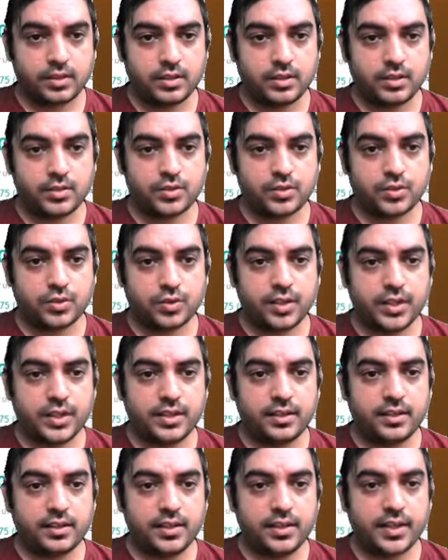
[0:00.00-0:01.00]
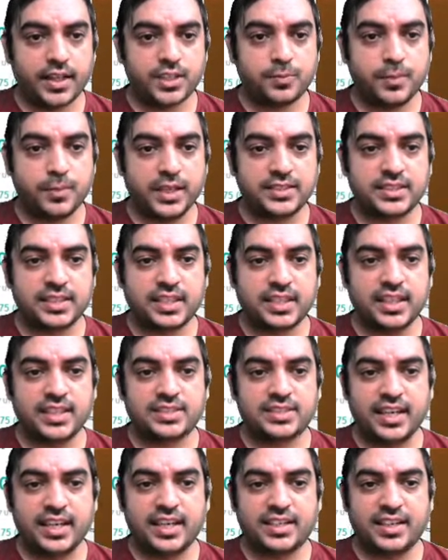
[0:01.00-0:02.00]
So it has basically
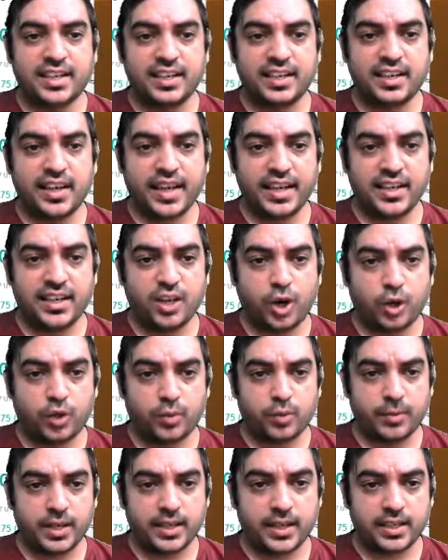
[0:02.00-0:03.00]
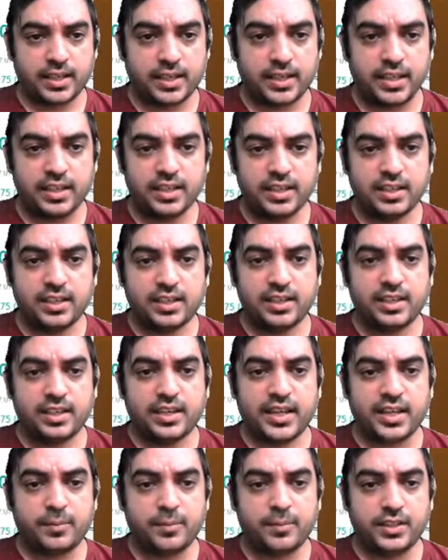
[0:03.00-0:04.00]
selected 9 automatically.
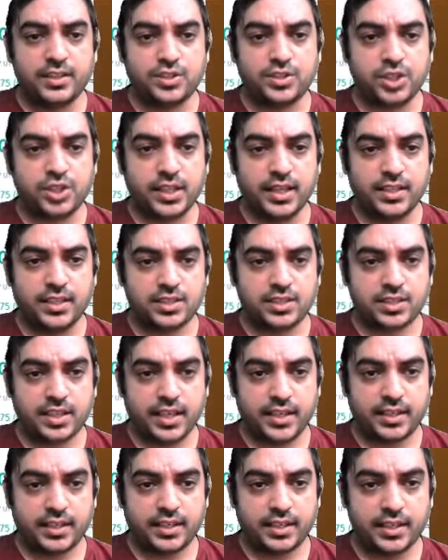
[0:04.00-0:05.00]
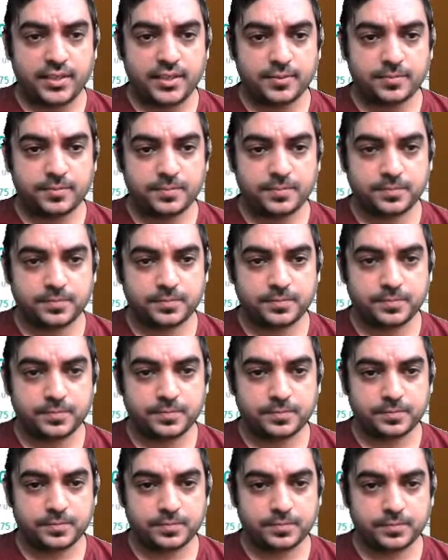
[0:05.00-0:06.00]
Let me change slightly.
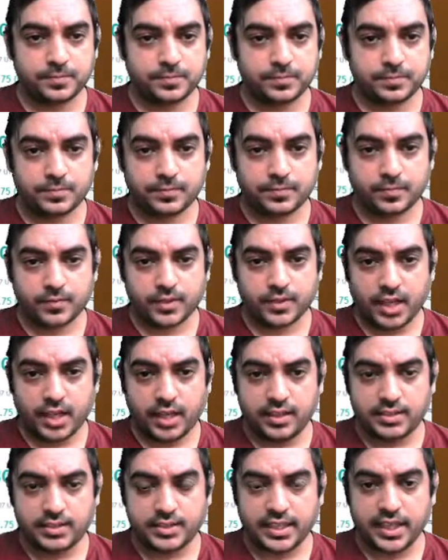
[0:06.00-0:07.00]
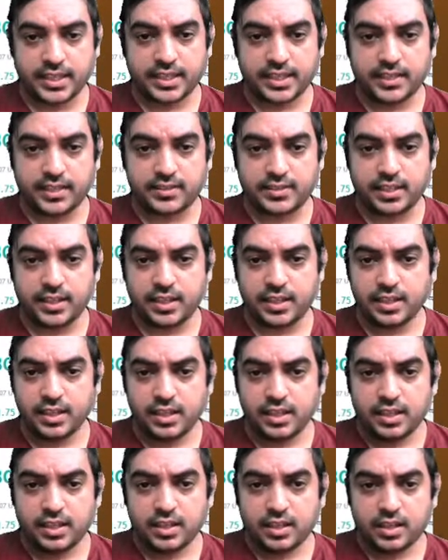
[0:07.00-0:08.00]
I'll select, let's say,
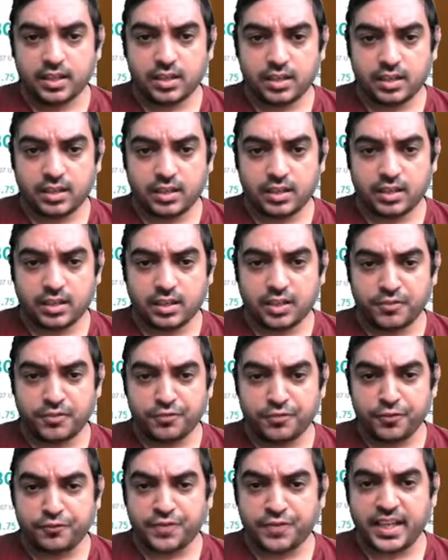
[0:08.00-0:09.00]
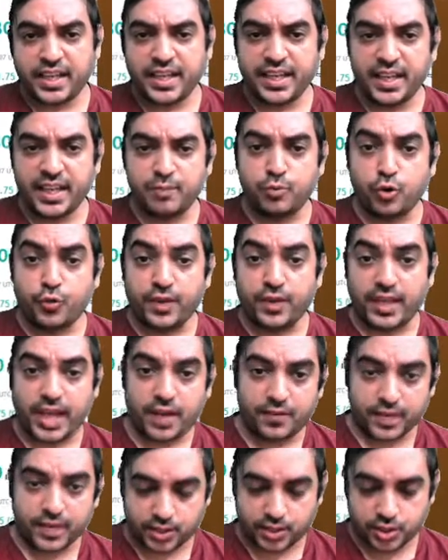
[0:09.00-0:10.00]
50-day moving
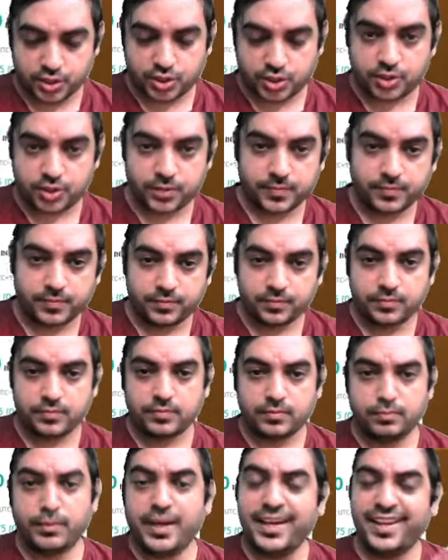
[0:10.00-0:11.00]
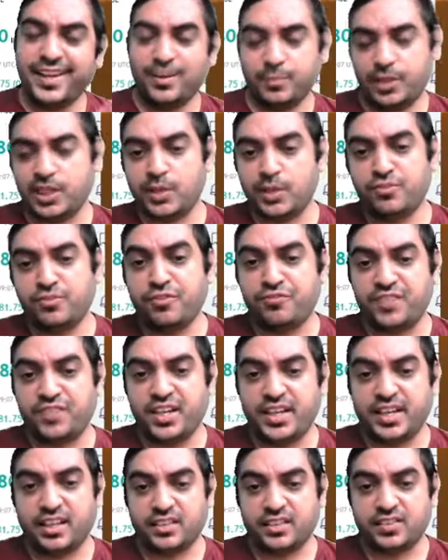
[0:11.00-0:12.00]
average. Medium term,
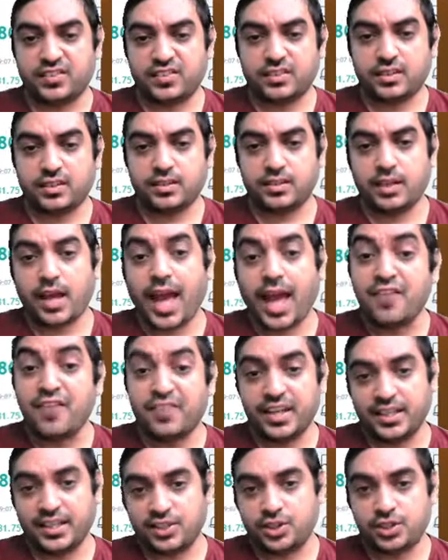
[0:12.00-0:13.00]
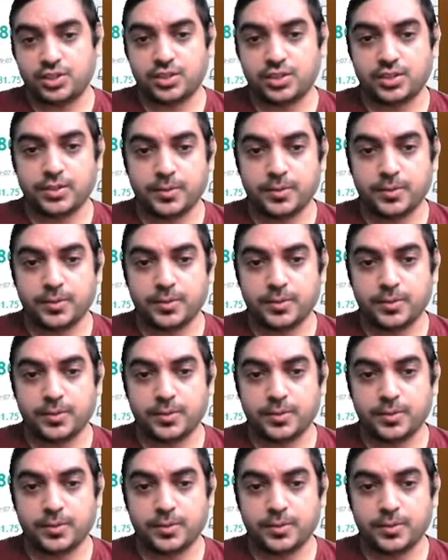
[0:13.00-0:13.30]
50 days. Average.